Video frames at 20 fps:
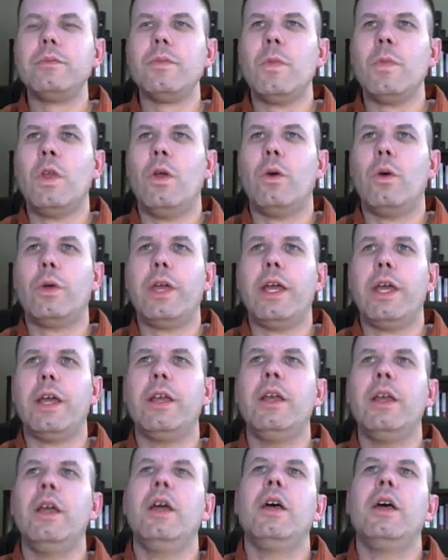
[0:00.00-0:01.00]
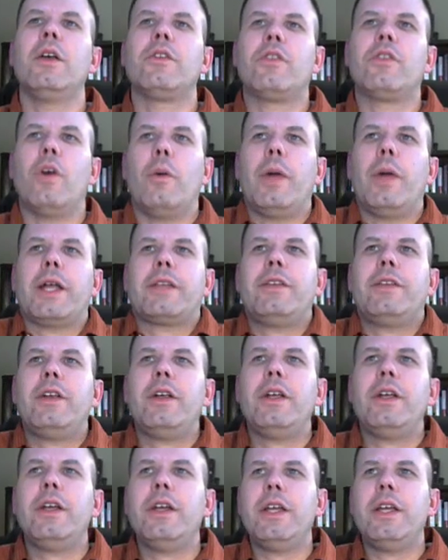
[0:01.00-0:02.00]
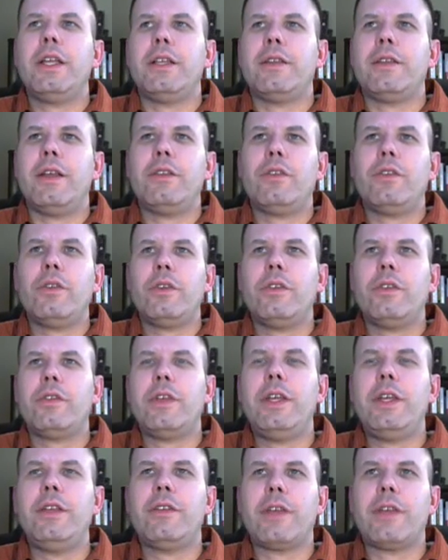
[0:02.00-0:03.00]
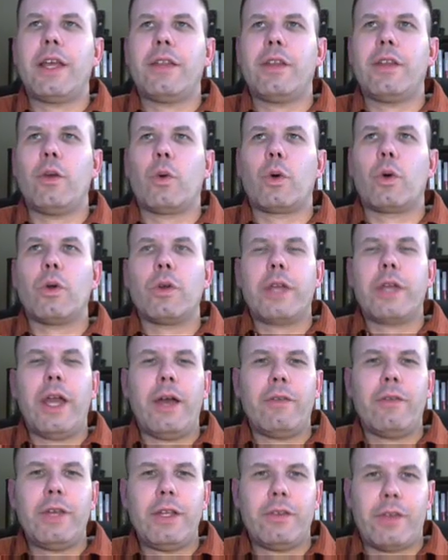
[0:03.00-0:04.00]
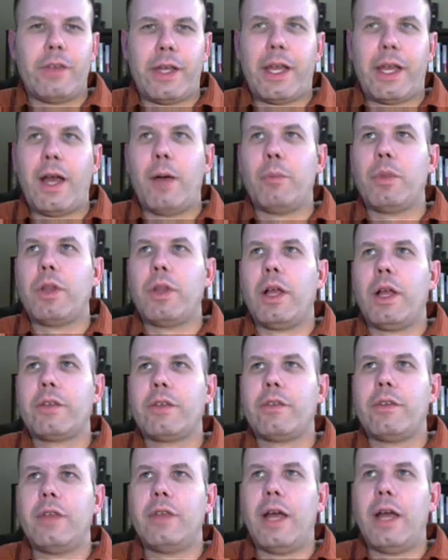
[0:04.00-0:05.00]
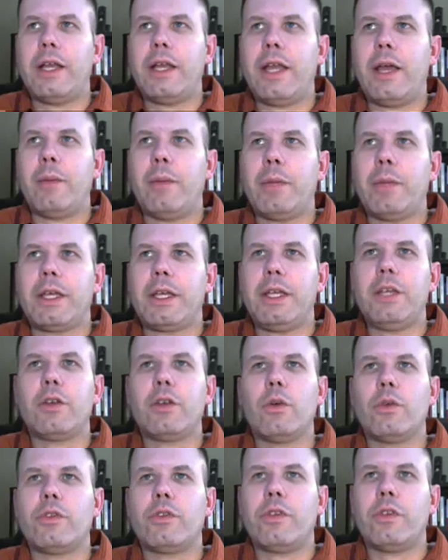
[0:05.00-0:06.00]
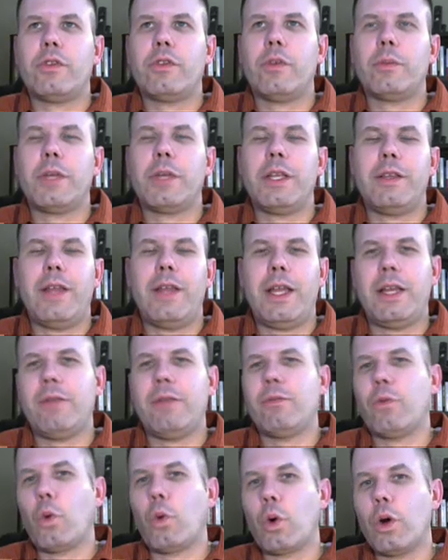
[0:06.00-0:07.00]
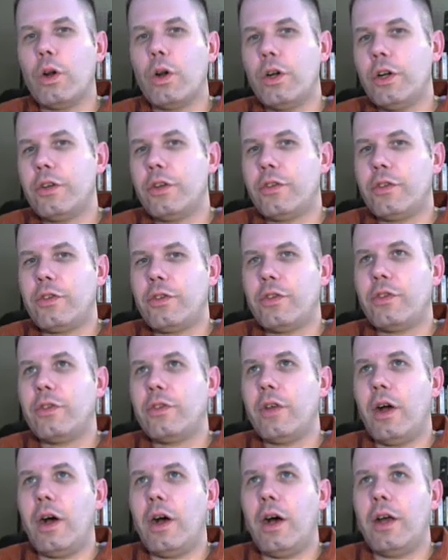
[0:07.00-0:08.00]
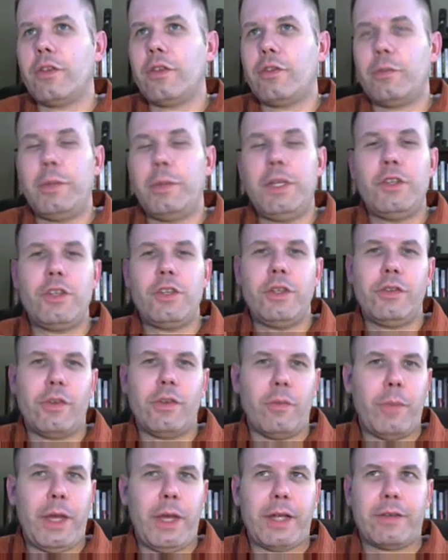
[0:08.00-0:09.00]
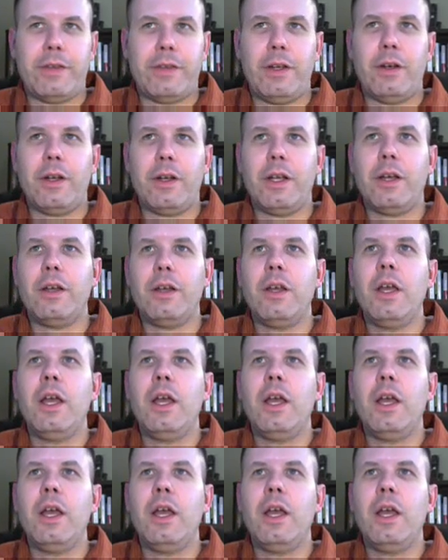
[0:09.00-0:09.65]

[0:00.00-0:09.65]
Okay, so bacteria in dental disease, again, the oral cavity is a complex, dynamic ecosystem containing 400 species of bacteria,